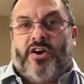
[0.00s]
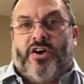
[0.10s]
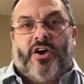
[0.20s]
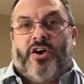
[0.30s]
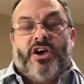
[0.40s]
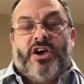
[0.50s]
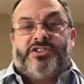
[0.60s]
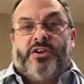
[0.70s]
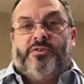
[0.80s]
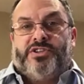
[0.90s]
Her
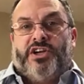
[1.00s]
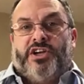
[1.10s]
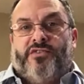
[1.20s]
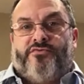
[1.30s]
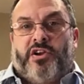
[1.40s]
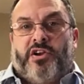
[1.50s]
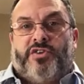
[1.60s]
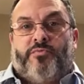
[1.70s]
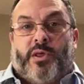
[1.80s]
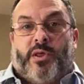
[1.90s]
association and
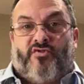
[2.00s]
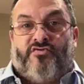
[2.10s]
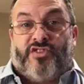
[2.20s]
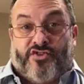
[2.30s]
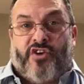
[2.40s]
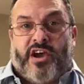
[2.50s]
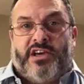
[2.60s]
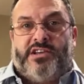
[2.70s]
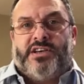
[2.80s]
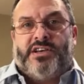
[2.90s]
friendship with the
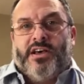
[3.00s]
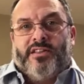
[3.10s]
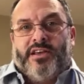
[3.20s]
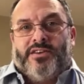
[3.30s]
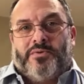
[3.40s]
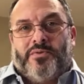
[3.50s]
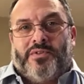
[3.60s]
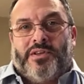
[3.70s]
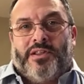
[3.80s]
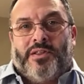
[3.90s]
Krays, the sort of
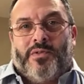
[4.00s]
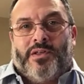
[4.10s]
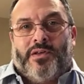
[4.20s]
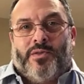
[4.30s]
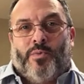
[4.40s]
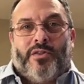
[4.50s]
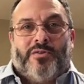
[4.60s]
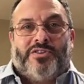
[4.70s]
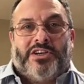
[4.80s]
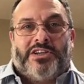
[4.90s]
the well-known
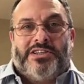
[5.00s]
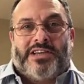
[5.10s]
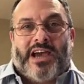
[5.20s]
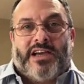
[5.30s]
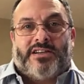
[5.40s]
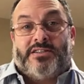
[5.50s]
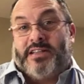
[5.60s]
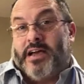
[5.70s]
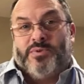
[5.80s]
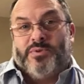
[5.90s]
60s gangsters,
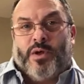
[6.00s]
that was well